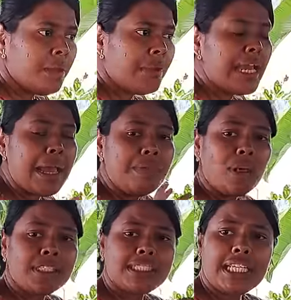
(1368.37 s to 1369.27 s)
but I'm
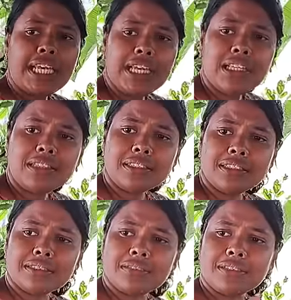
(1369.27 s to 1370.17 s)
not seeing
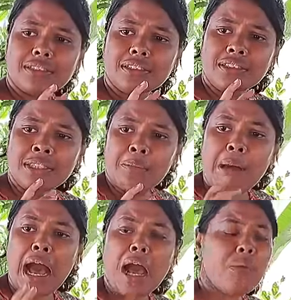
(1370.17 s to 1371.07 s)
the
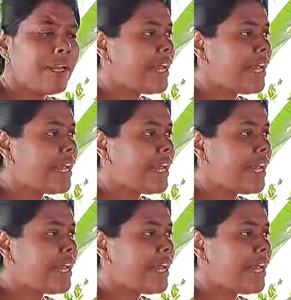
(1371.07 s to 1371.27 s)
power.